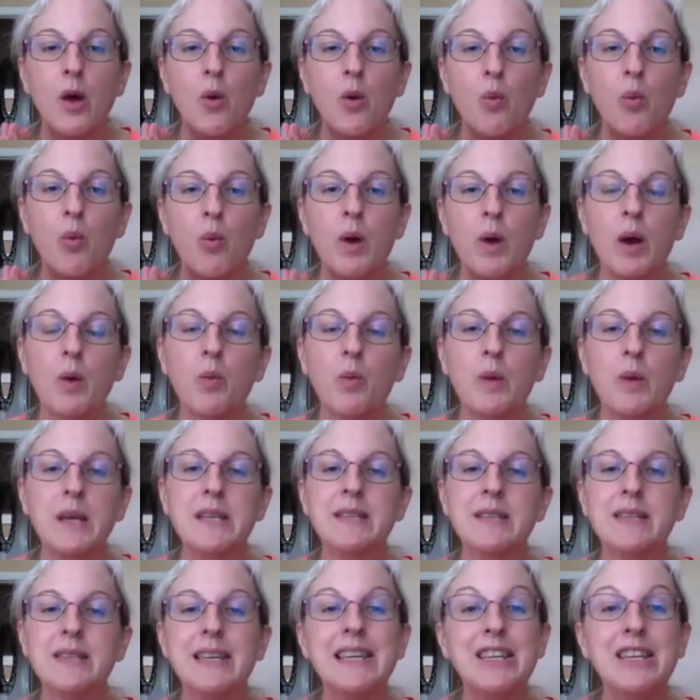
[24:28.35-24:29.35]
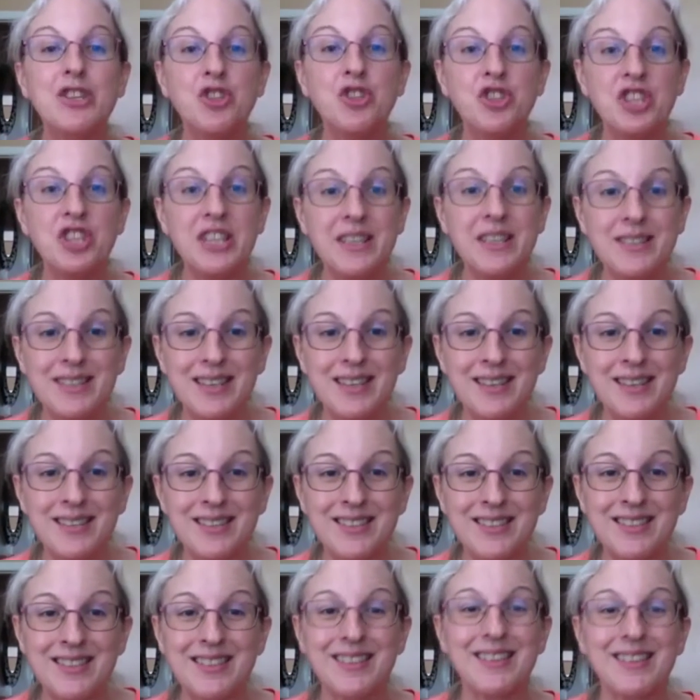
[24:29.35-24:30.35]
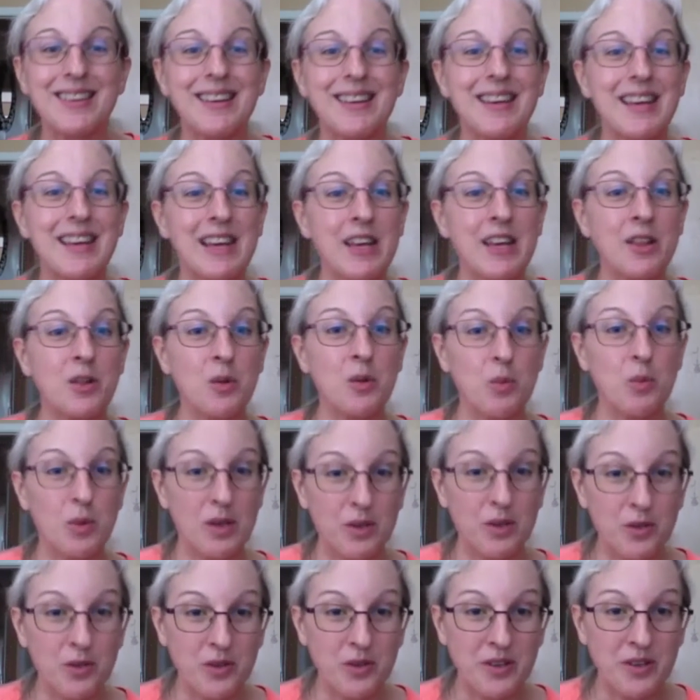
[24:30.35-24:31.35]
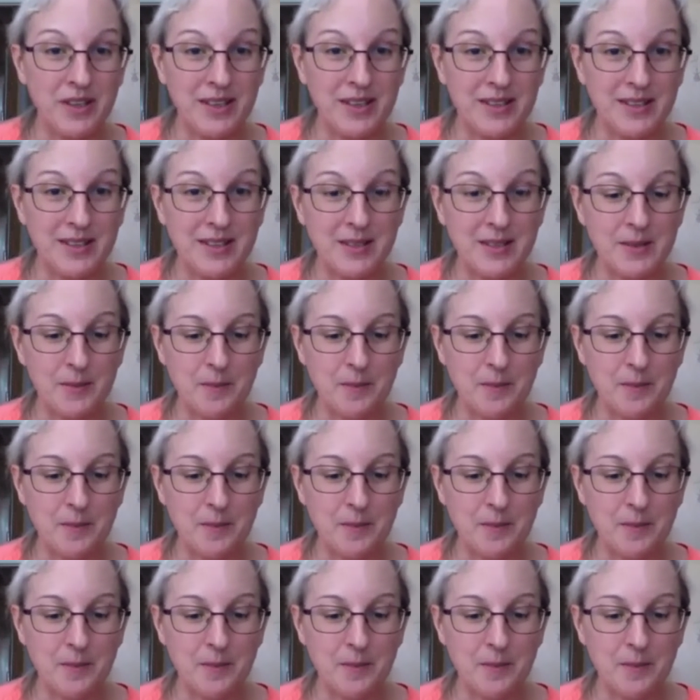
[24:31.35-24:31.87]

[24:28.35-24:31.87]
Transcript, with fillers: where we see Jesus in the wilderness.